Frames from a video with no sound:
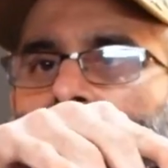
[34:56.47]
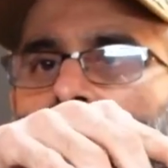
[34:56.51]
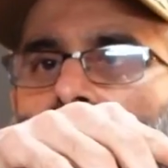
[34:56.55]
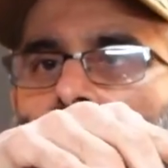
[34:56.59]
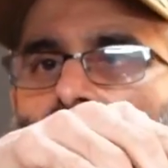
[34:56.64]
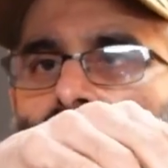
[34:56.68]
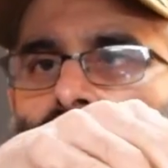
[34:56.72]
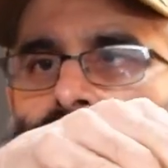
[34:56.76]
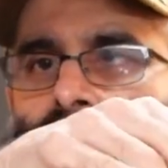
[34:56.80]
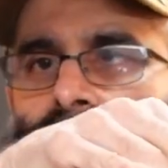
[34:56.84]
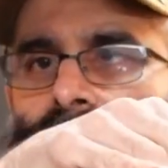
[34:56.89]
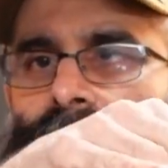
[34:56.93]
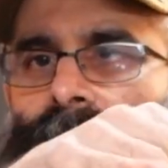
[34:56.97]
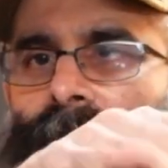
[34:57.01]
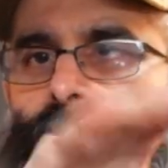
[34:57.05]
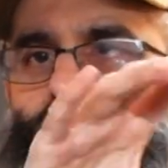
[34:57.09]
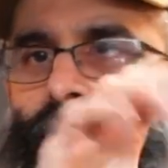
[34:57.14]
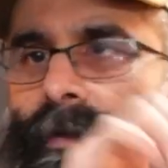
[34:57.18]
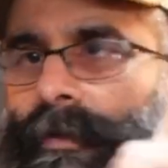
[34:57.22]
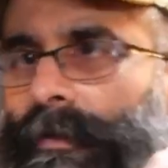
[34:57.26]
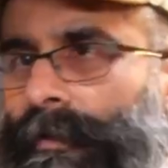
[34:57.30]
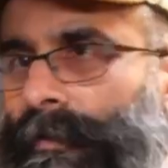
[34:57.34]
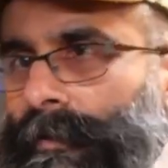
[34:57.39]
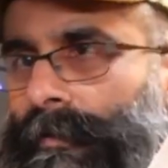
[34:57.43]
it off of
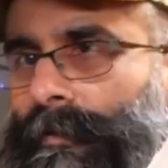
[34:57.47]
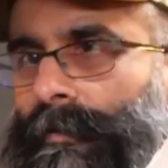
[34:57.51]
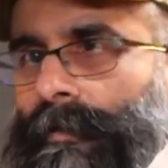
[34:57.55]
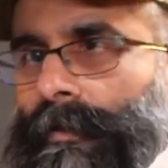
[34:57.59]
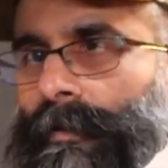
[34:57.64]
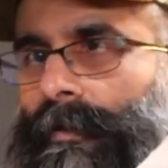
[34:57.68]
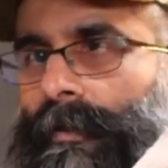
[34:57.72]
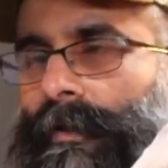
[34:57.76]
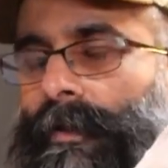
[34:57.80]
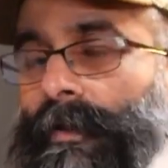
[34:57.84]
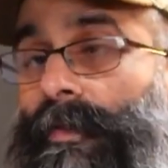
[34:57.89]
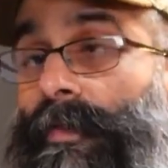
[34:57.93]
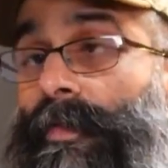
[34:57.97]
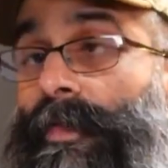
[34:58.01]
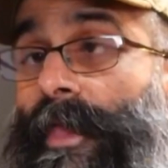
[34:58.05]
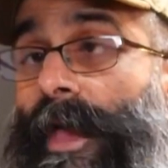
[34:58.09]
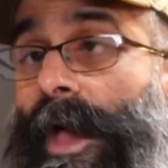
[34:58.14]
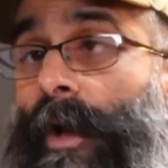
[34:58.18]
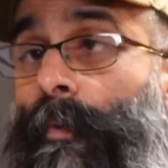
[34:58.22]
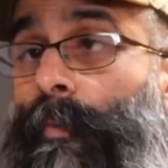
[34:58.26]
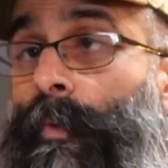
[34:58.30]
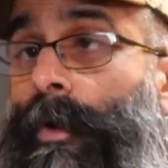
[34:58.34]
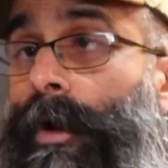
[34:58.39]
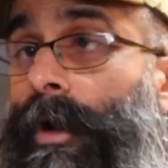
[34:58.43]

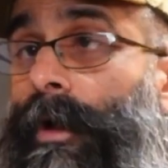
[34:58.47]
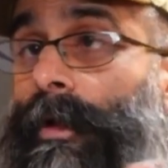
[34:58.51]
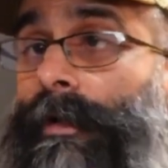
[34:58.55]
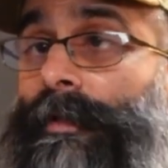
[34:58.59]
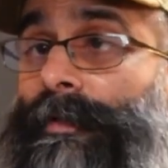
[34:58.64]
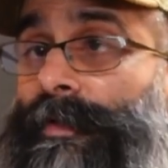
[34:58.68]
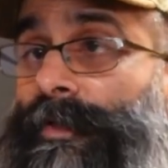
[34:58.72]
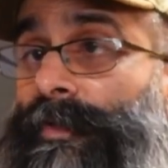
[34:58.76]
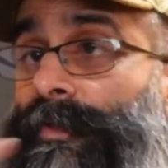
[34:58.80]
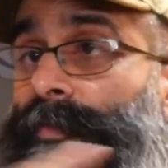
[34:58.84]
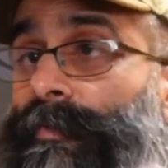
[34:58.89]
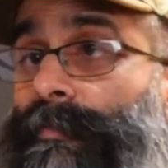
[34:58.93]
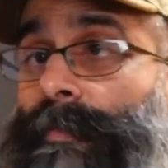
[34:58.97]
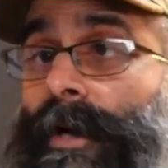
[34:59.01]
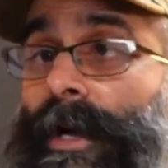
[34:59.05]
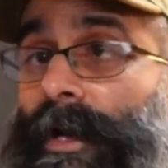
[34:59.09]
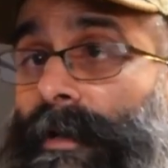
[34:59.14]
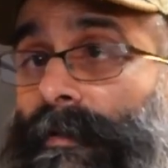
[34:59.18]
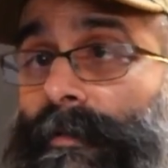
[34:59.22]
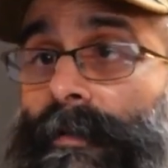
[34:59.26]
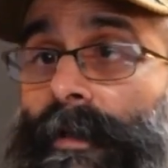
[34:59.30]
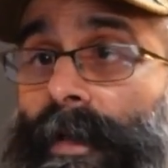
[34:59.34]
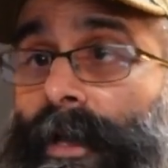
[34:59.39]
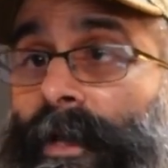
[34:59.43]
that wall to
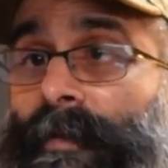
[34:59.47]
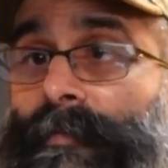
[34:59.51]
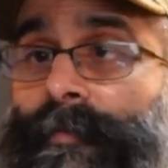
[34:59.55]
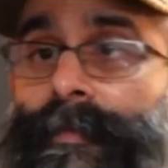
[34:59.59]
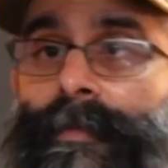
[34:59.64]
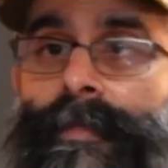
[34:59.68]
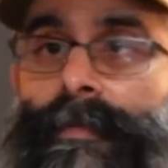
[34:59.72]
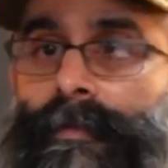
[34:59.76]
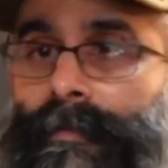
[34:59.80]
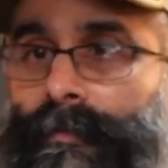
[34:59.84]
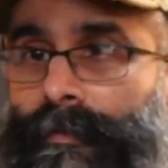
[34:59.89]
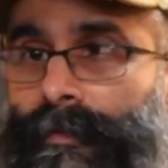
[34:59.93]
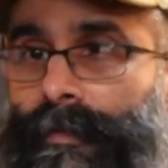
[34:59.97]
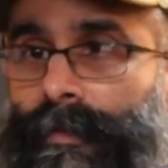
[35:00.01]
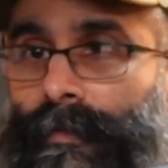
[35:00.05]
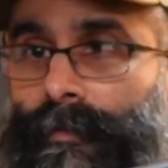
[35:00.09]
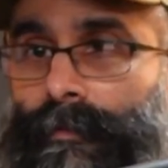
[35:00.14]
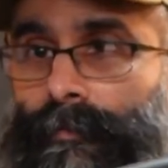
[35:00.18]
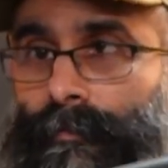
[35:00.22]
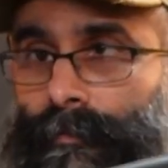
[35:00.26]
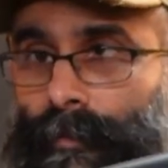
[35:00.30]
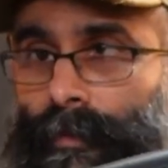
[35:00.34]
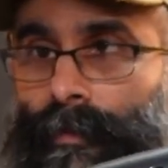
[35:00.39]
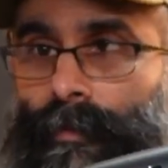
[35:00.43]
my left,
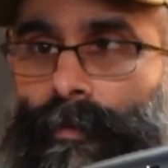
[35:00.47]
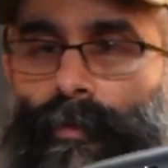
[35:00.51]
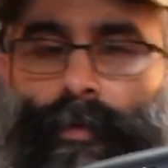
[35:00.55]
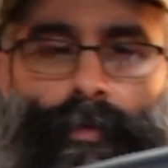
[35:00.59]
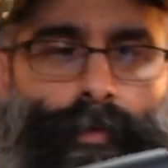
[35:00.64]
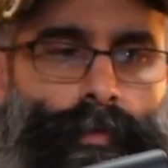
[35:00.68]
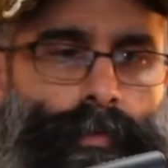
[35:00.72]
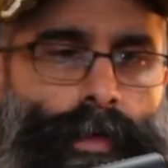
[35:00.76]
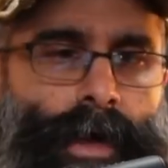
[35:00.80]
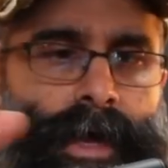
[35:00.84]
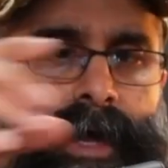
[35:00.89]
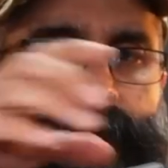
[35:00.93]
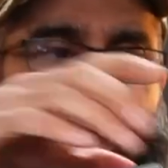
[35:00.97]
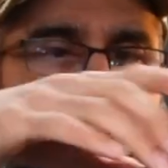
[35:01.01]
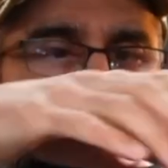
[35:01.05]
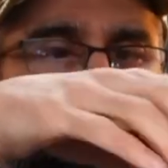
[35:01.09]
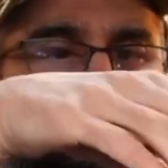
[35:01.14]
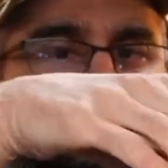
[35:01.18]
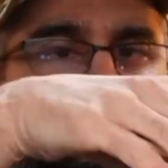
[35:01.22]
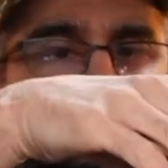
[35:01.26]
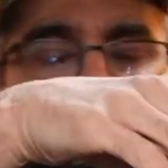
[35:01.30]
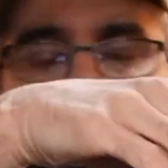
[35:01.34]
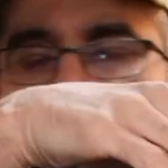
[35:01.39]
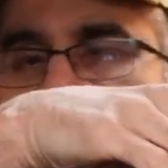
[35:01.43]
to your right,
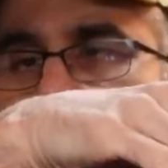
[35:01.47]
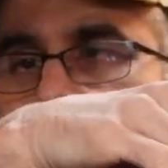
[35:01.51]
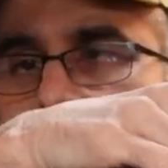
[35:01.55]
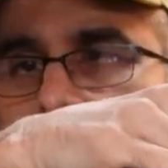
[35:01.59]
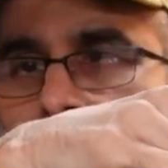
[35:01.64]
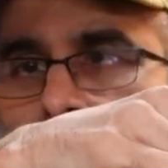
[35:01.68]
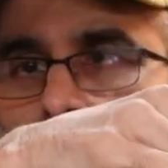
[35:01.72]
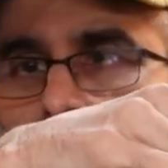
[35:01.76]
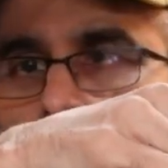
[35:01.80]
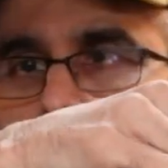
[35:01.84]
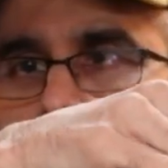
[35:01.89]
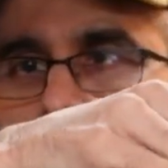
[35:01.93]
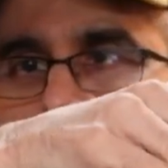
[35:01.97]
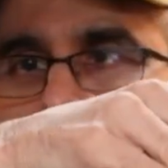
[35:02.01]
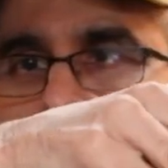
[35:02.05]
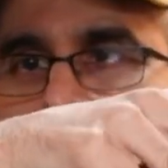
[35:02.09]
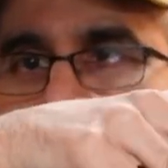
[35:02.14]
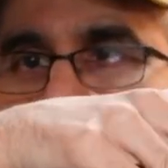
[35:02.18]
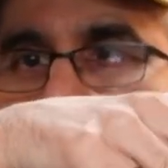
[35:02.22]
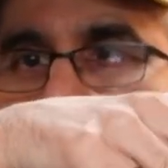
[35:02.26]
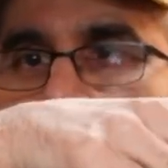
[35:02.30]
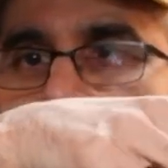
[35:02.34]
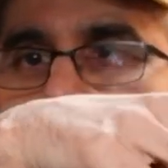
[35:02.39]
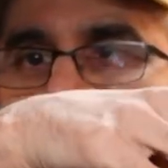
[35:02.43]
if I wanted
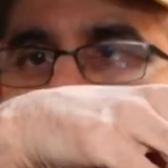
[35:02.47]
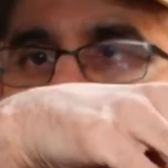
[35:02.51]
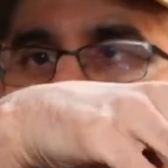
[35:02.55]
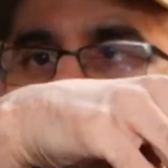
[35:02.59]
to.